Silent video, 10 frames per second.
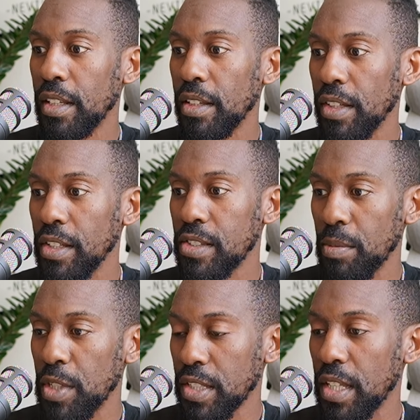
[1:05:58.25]
these
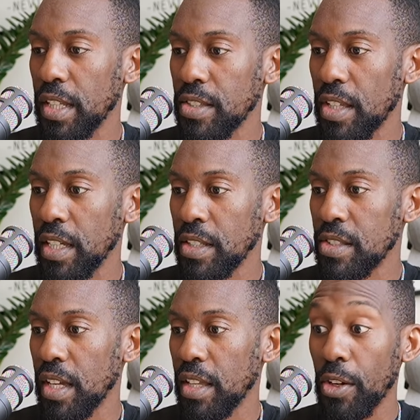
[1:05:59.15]
subjects and these things,
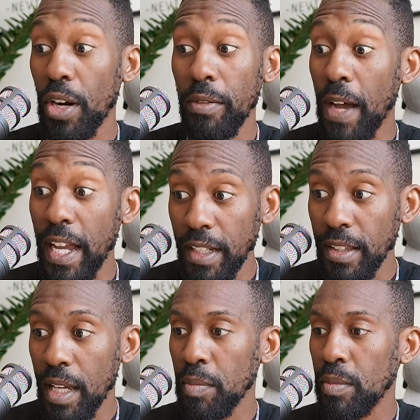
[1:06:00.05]
they're not finding
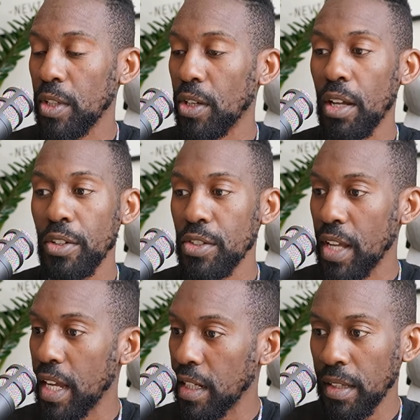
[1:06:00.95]
them, they're not
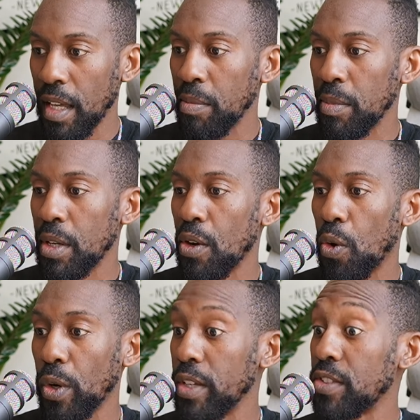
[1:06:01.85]
understanding them?
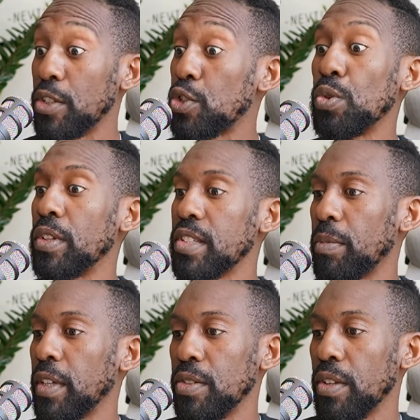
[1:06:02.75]
Or is there truly
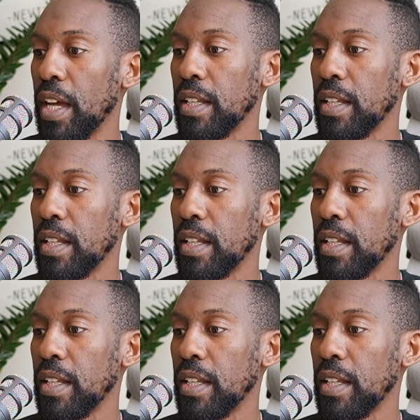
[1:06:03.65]
something to that?